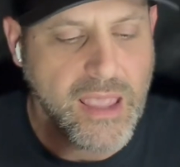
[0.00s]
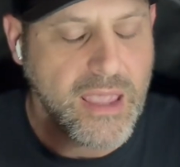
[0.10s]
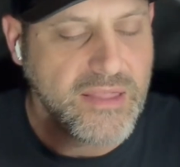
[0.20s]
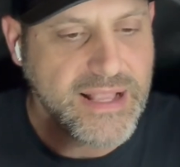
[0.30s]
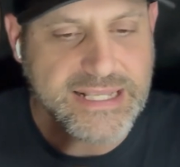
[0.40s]

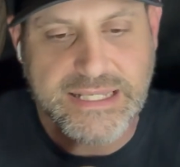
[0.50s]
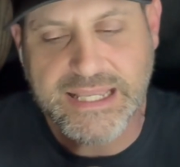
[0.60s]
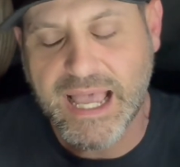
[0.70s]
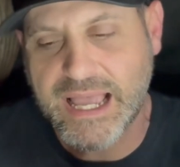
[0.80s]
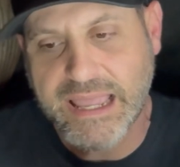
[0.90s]
This is
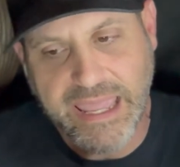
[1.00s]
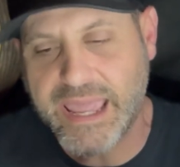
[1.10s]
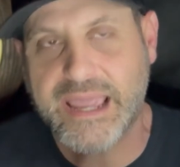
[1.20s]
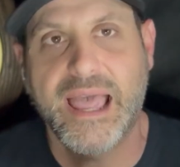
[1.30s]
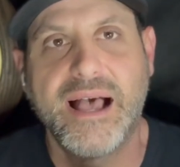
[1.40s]

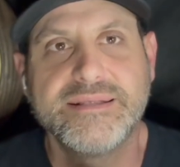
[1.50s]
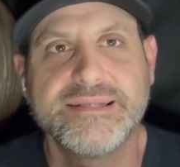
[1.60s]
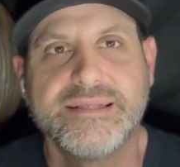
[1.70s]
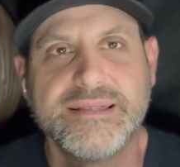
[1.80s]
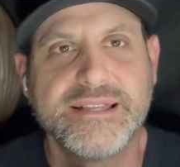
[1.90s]
it, guys.
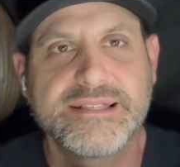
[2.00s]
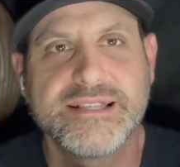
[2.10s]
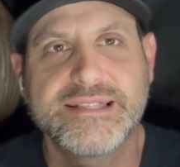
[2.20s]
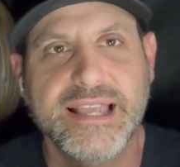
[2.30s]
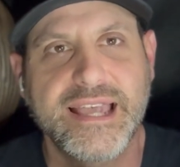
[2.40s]

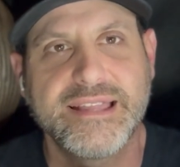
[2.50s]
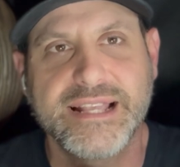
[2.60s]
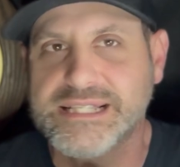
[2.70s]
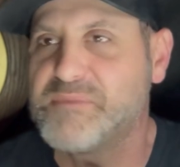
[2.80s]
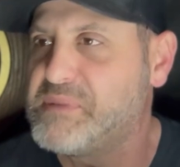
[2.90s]

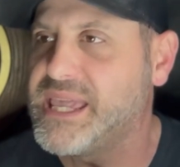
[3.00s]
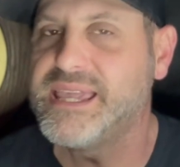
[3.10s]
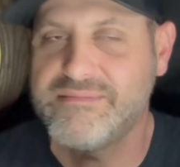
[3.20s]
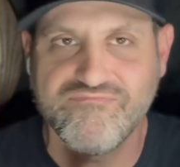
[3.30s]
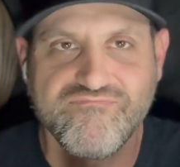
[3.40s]
This could
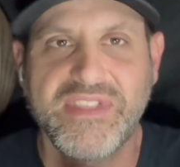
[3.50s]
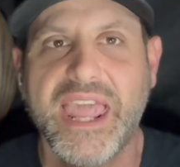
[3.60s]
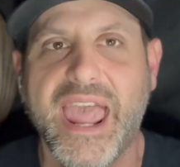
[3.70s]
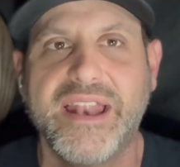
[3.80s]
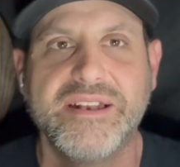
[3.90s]
be
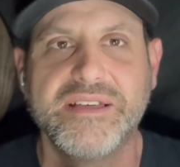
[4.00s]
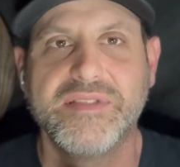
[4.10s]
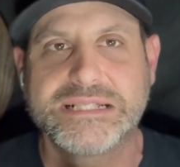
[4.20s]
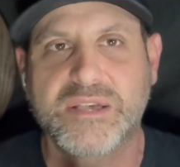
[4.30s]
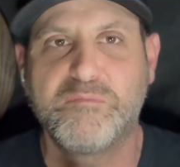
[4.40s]
the end.
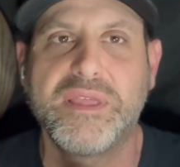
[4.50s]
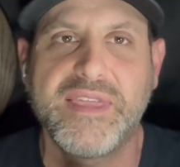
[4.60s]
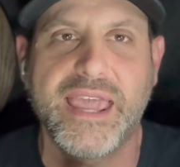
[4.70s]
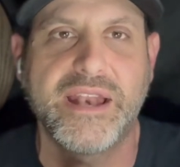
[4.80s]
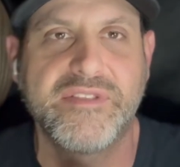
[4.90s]
This could be
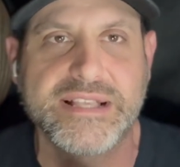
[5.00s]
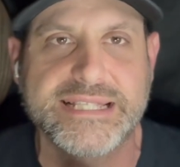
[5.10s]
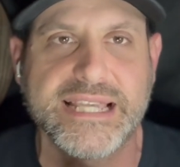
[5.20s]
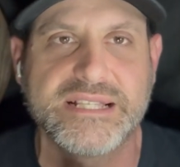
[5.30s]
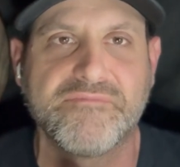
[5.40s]
the end of the
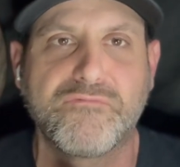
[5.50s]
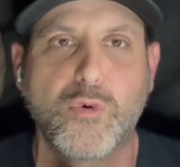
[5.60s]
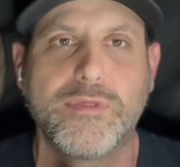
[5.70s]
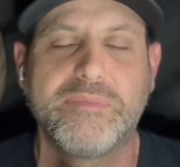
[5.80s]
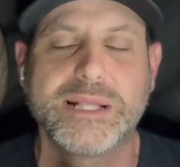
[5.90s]
season
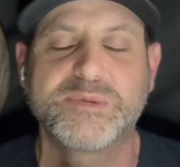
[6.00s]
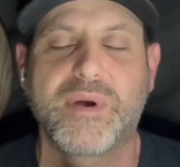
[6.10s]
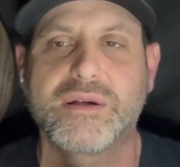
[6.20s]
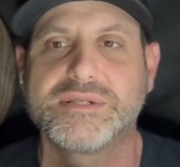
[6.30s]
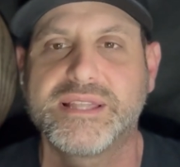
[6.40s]
for the
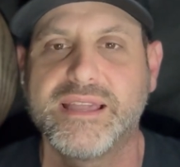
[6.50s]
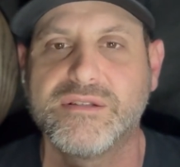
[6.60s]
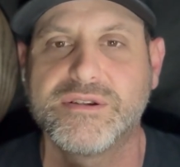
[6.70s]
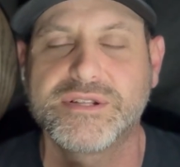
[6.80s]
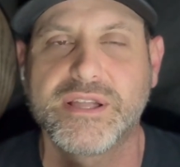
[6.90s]
Pittsburgh
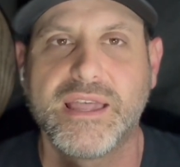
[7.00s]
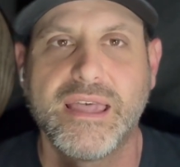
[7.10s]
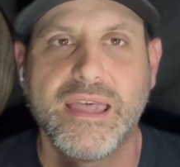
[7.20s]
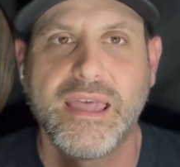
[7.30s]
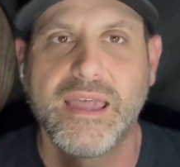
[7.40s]
Steelers.
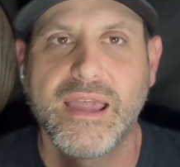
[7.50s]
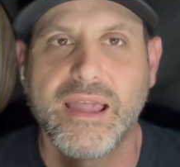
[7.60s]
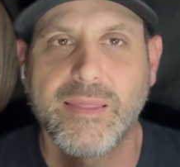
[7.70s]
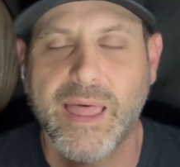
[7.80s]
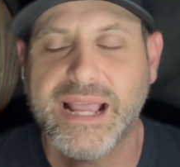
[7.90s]

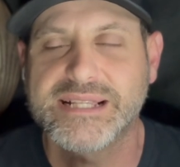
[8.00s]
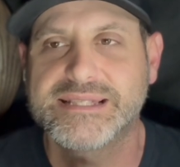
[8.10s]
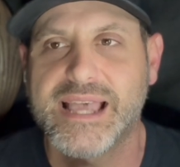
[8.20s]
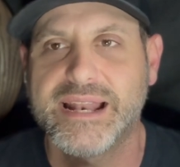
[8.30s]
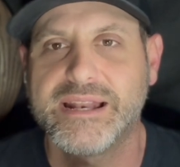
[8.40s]
And like I
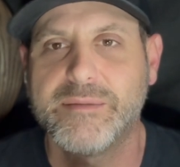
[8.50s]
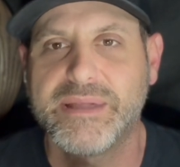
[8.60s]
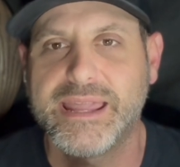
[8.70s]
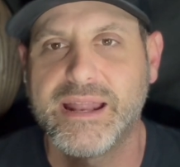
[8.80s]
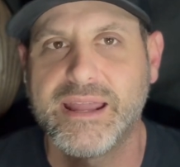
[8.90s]
said in the
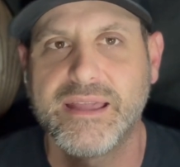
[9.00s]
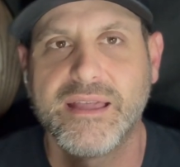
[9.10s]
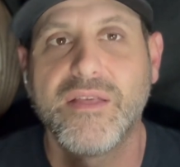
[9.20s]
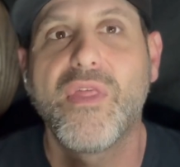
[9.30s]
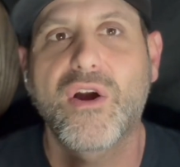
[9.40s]
beginning,
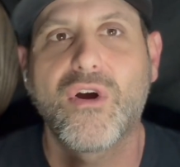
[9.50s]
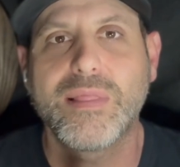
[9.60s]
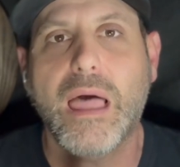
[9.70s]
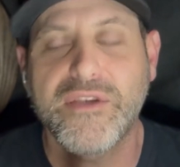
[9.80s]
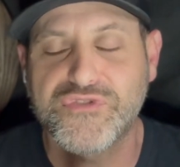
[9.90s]
they're on
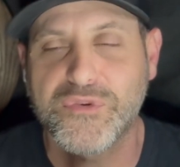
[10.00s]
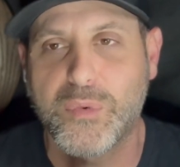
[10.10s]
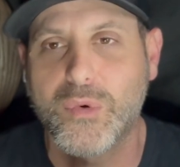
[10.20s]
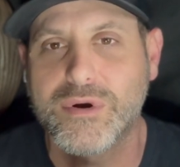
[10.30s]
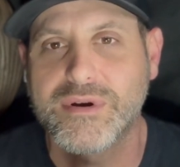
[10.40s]
life
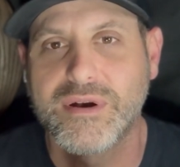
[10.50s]
support.